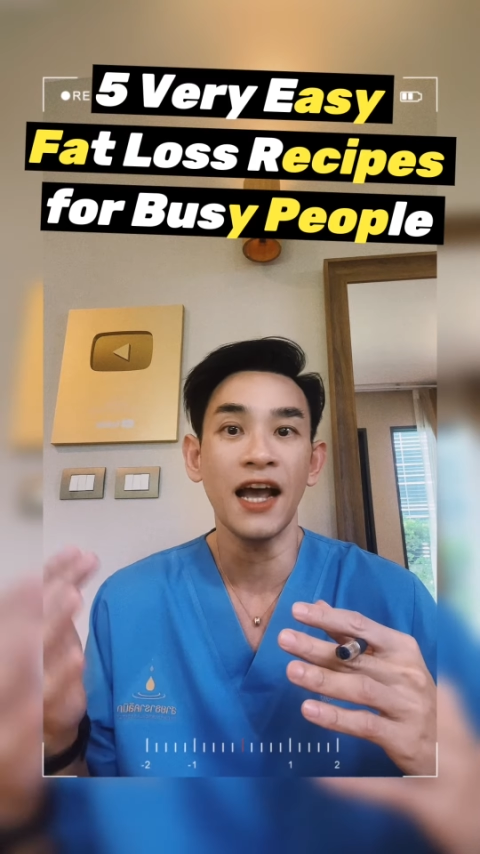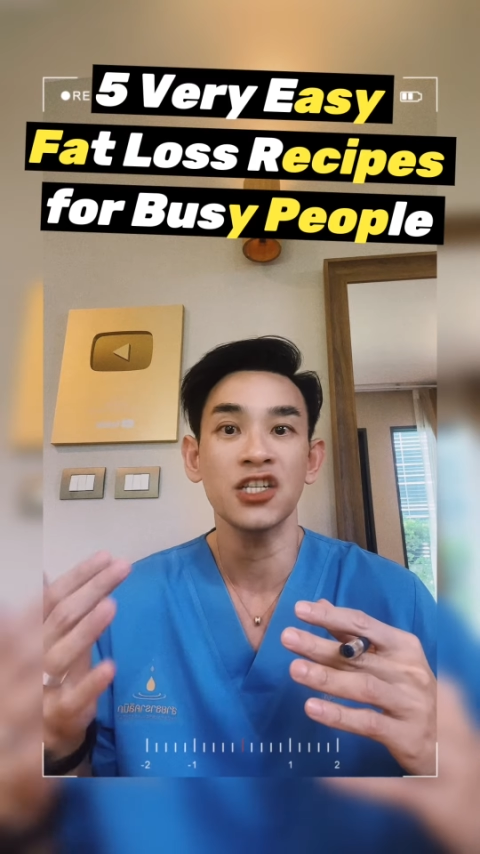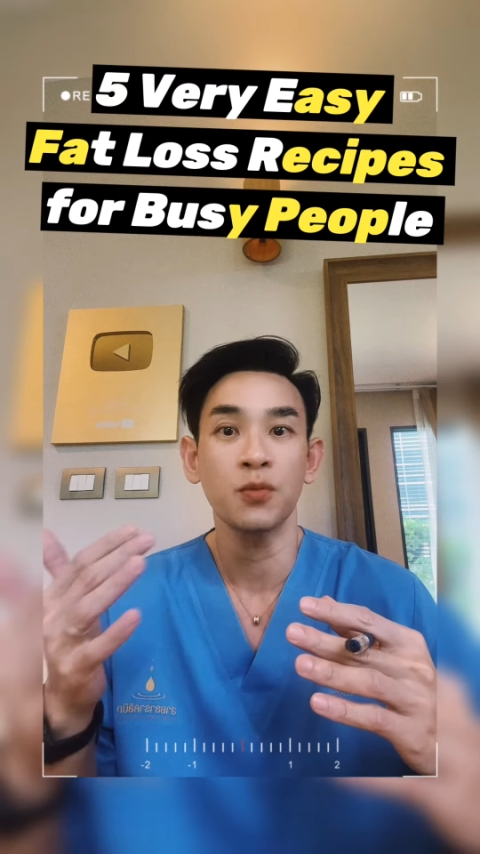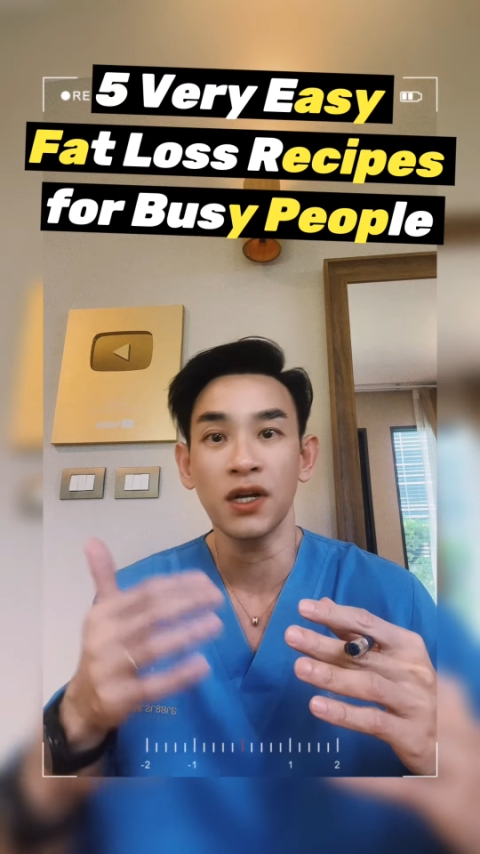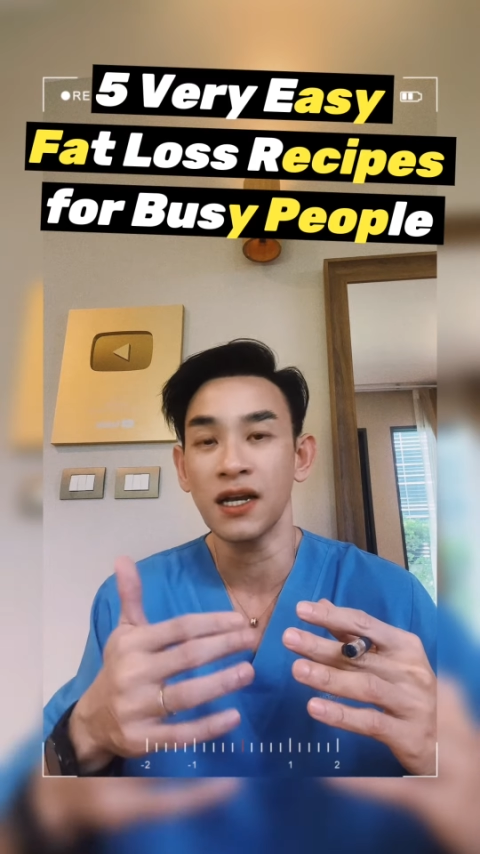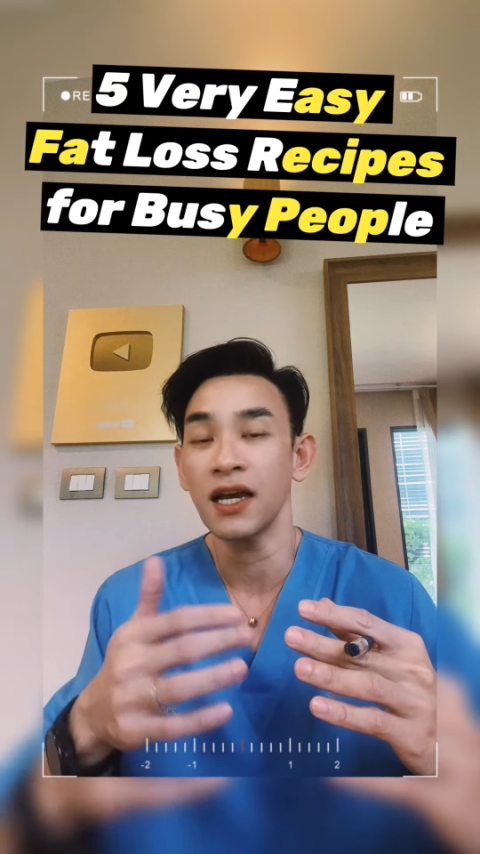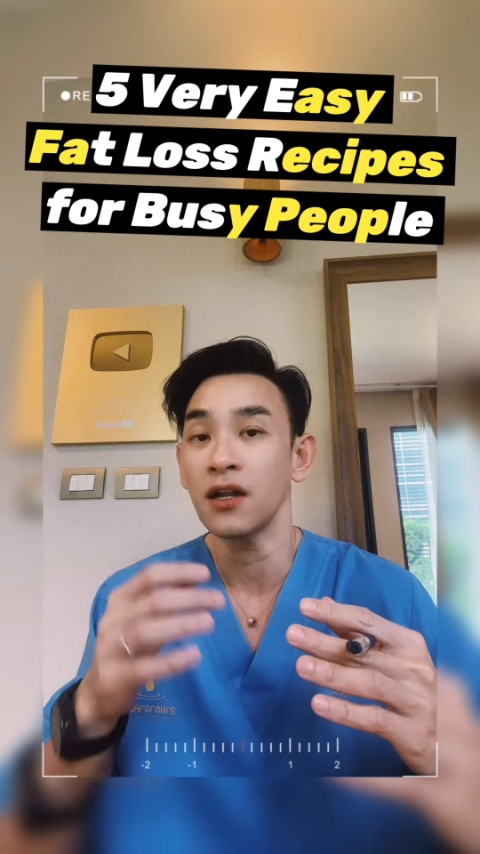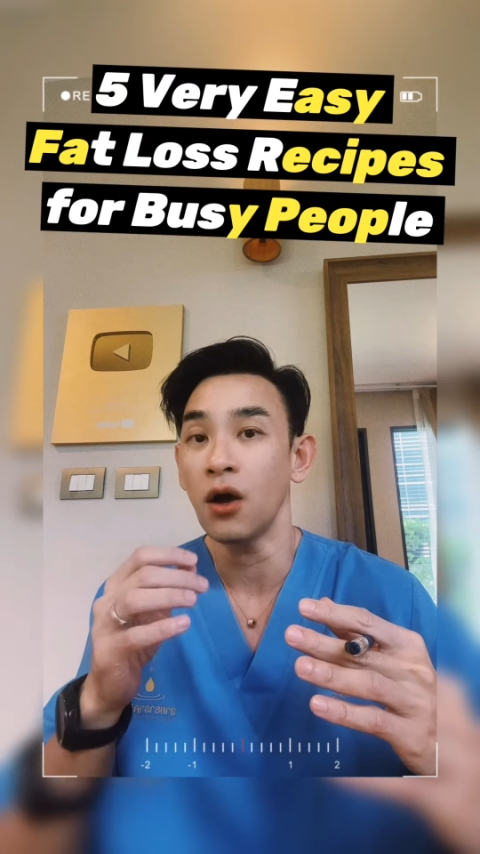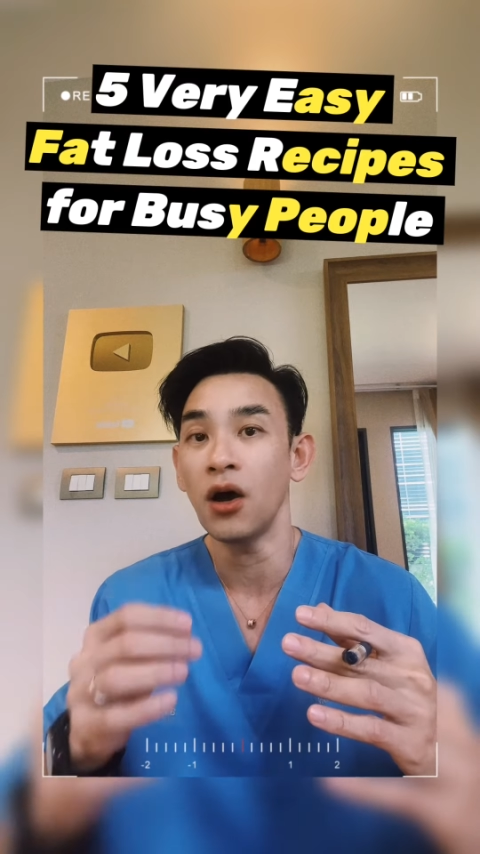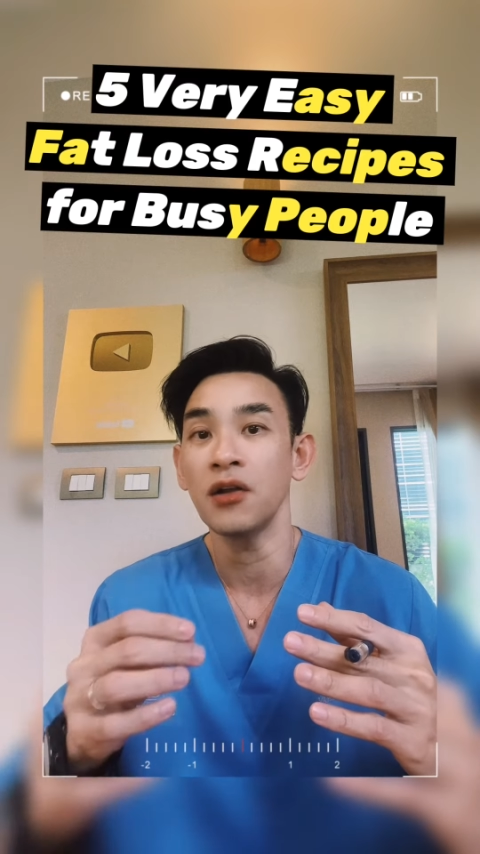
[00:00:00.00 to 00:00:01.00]
asparagus
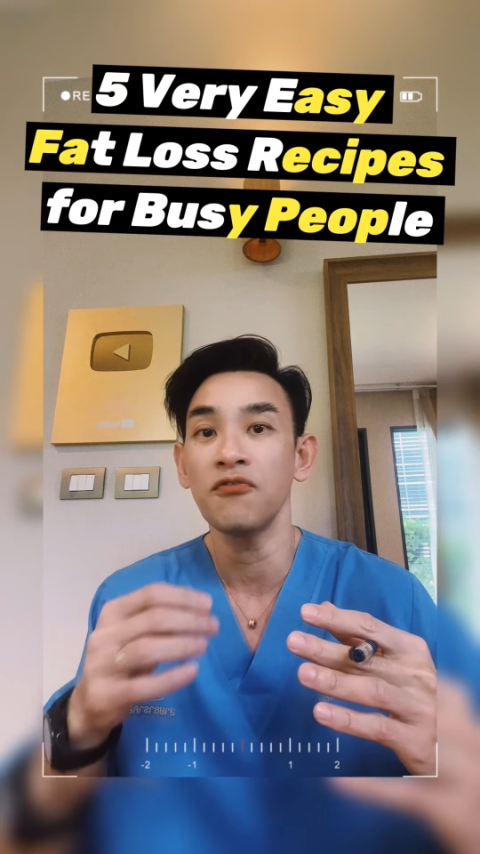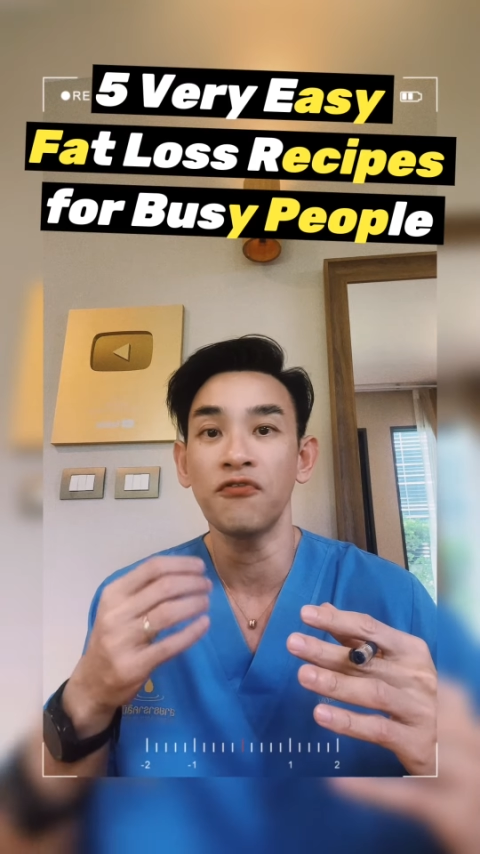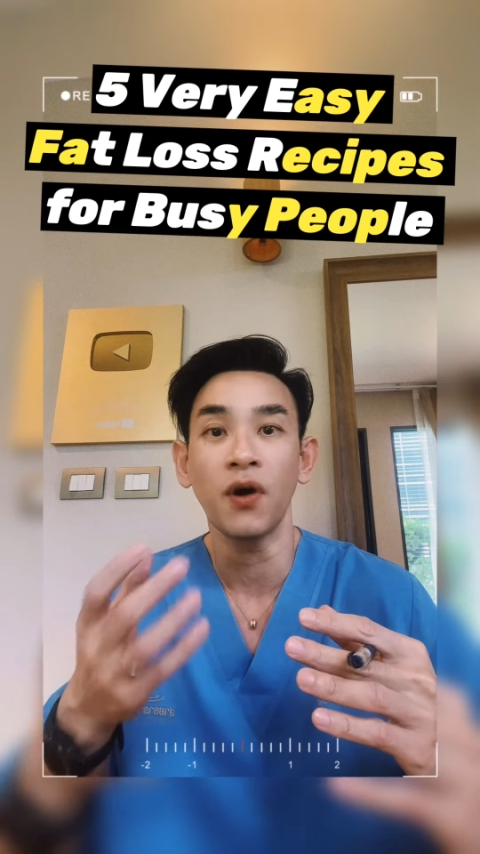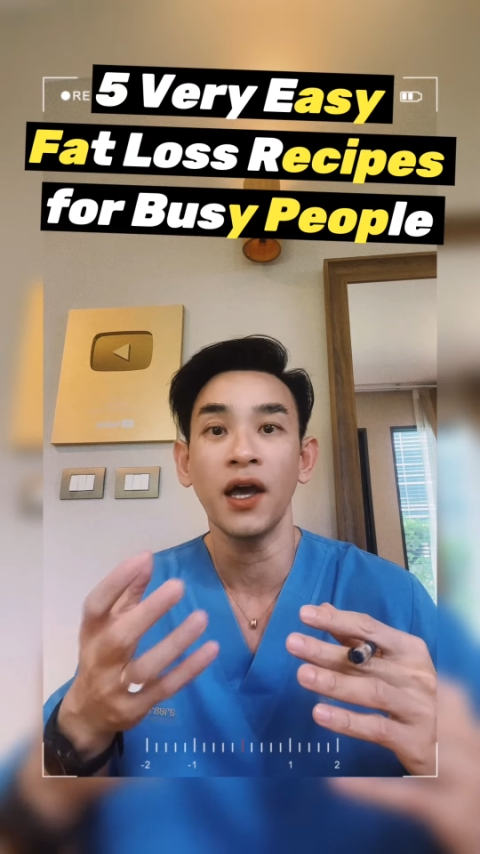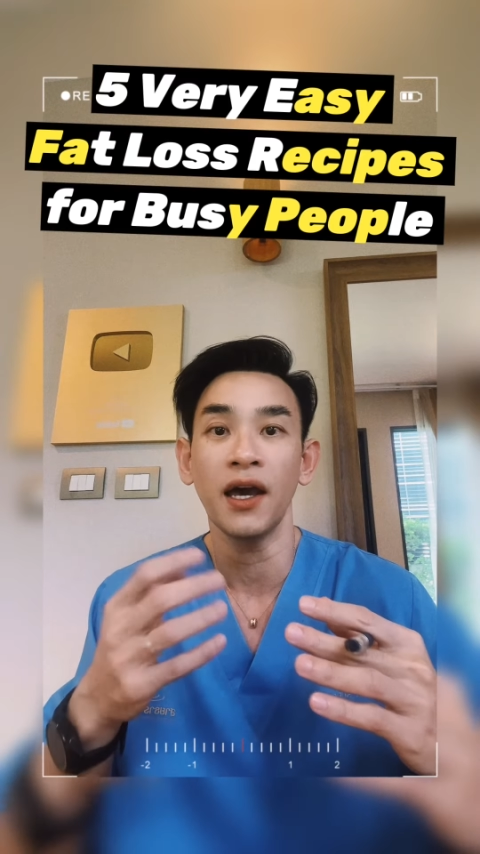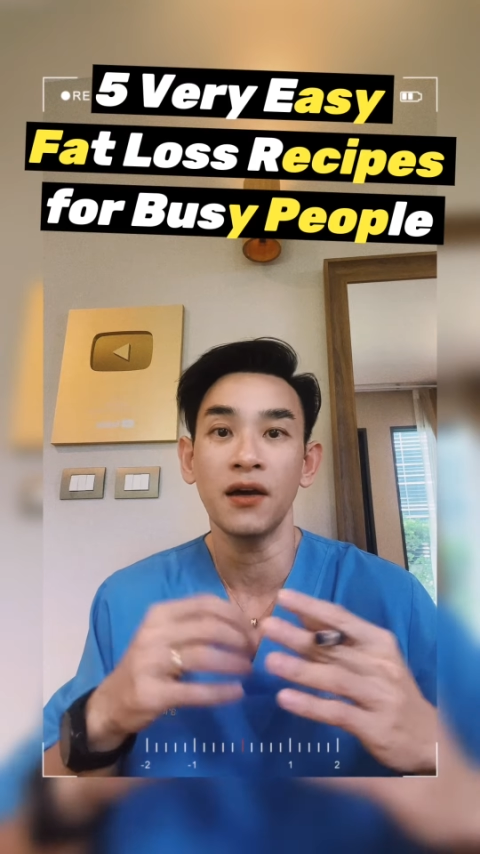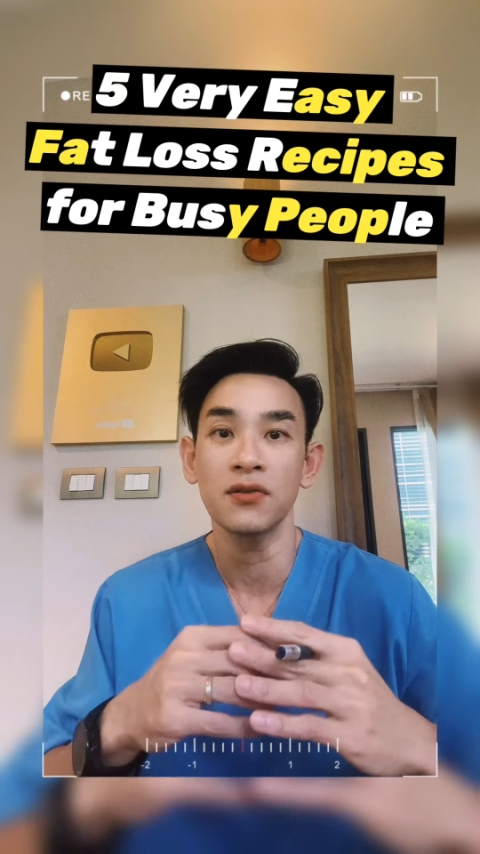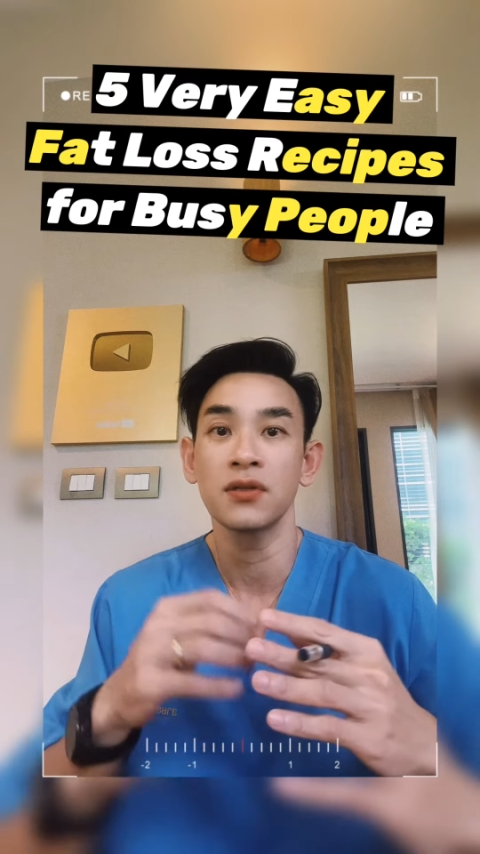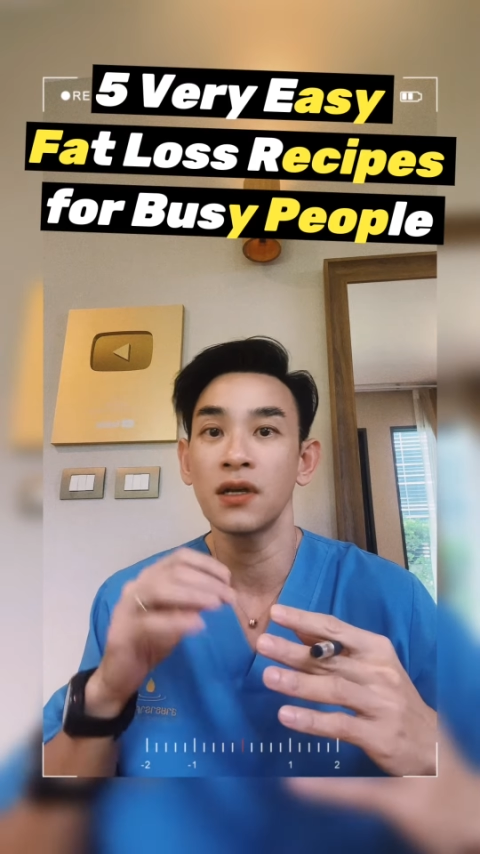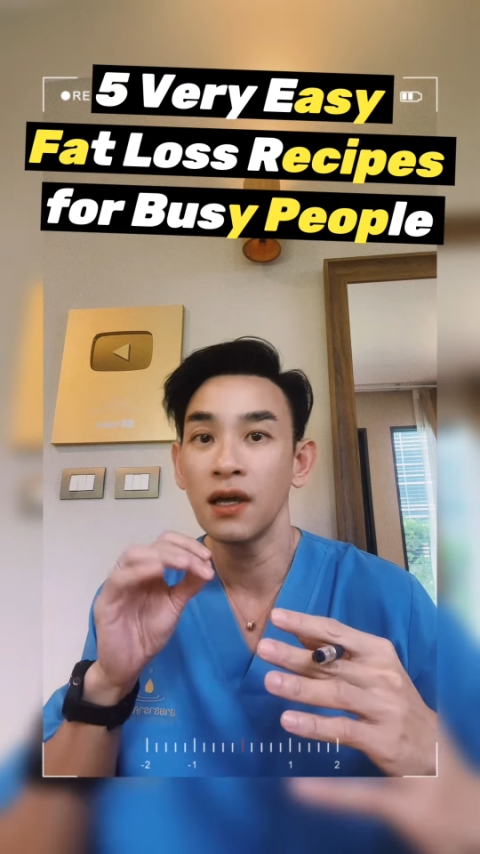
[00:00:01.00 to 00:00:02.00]
on
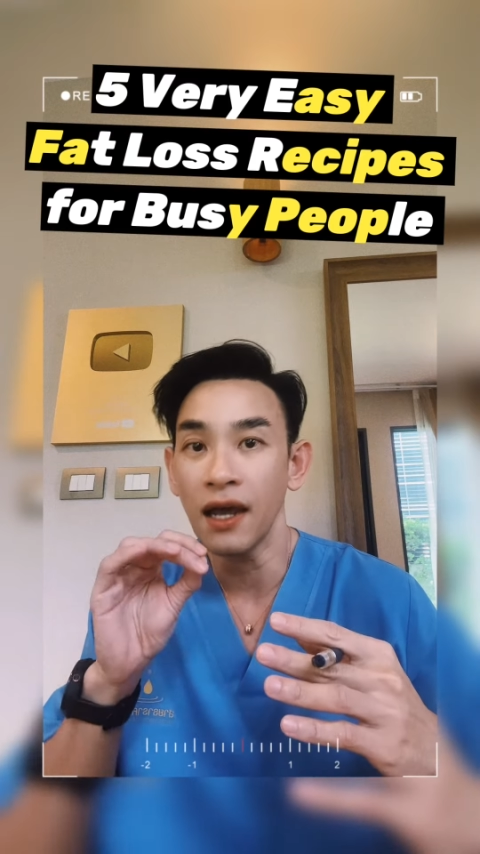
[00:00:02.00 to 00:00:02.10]
5-ounce